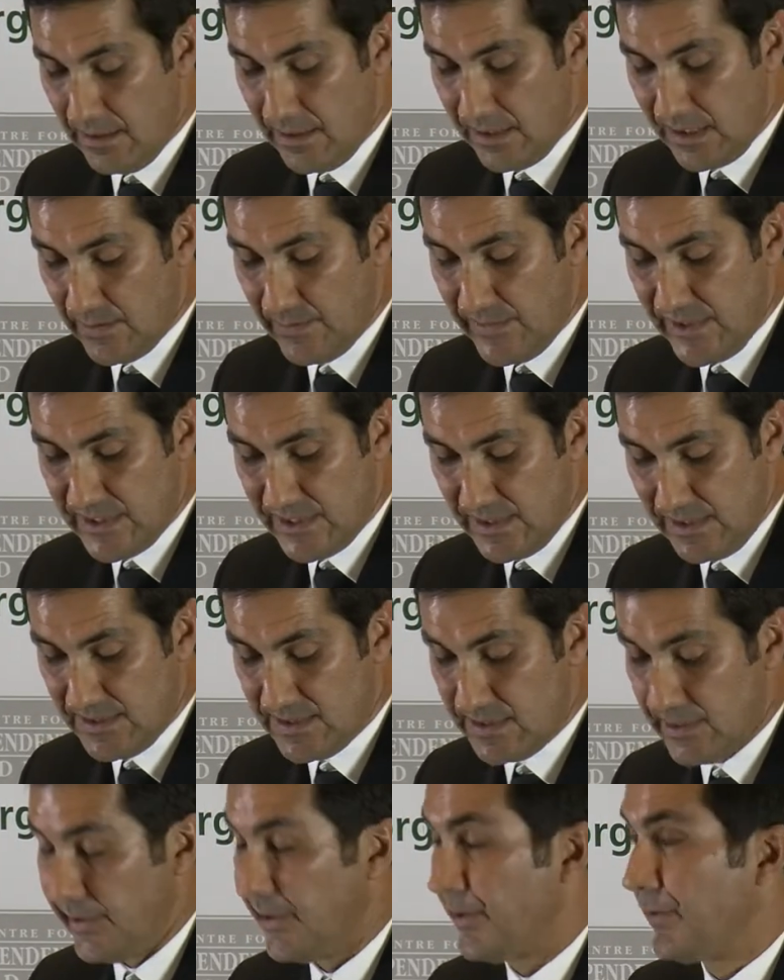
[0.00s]
The Commission
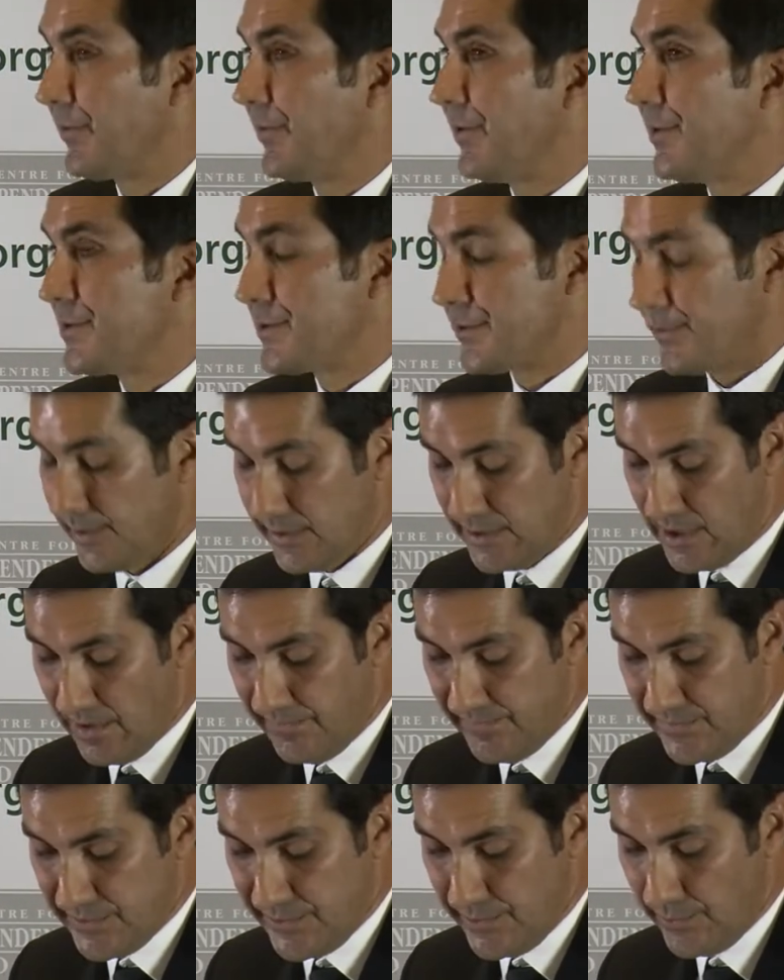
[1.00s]
is doing crucial and
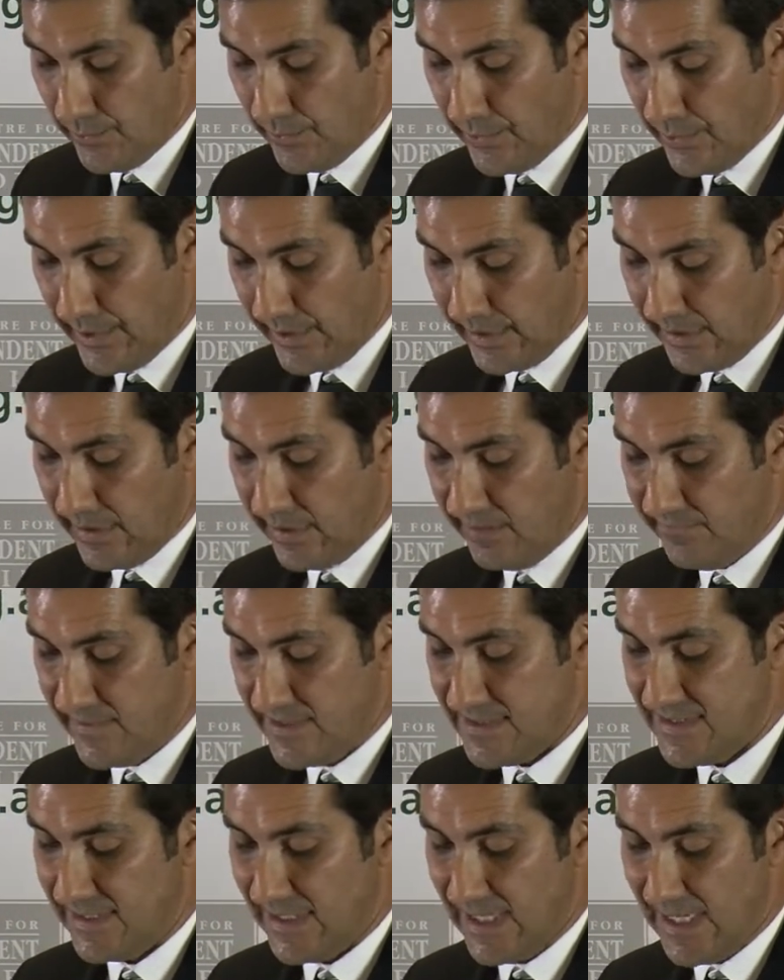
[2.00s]
overdue work
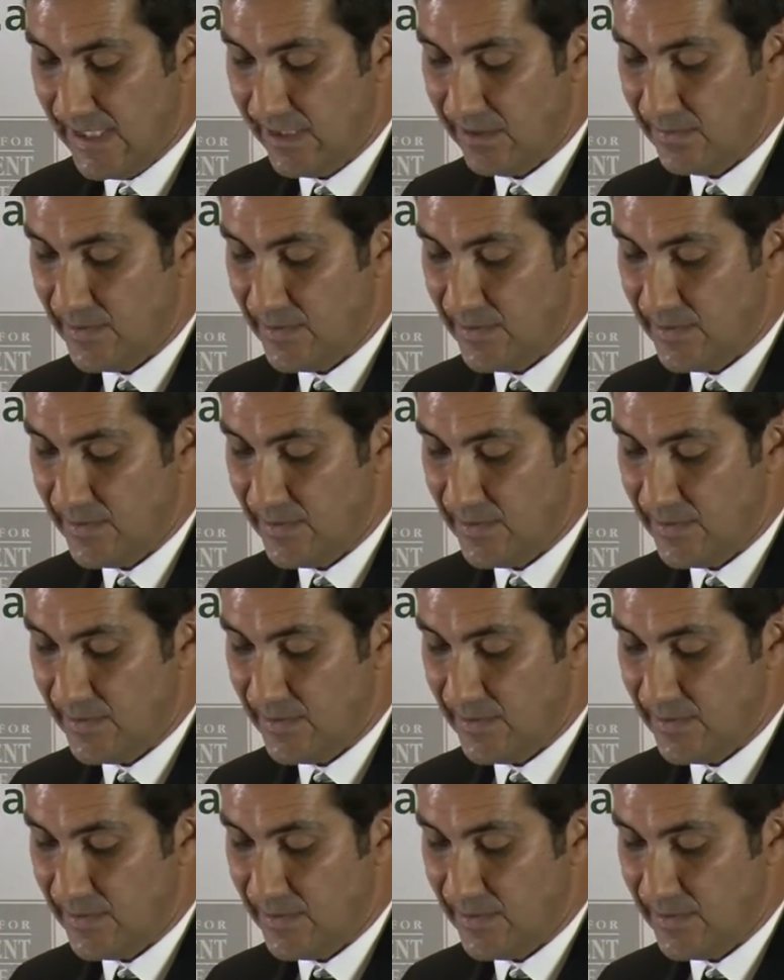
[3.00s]
investigating